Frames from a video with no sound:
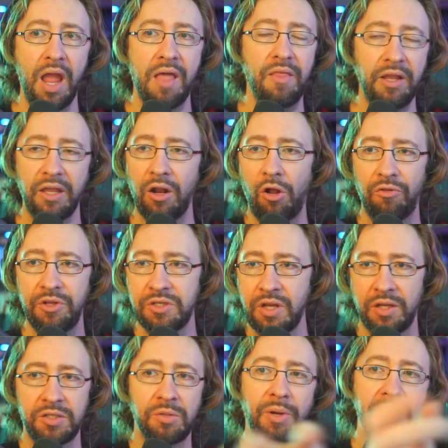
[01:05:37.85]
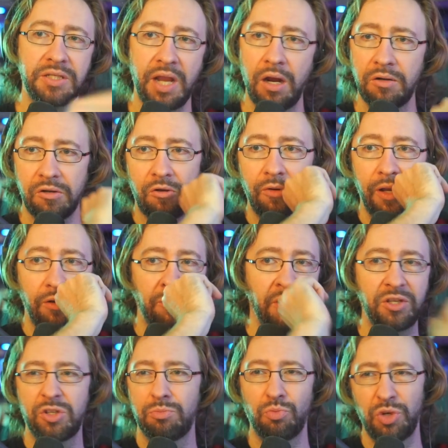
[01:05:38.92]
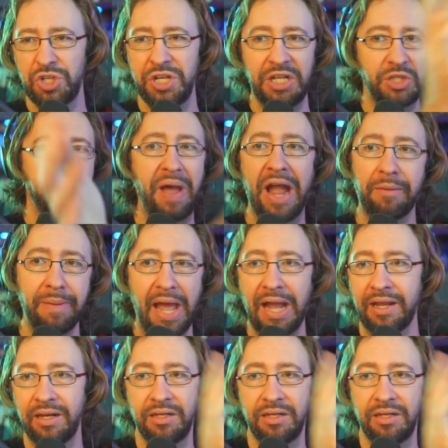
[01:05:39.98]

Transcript: and they get all these customized character creator things from Rashid's backpack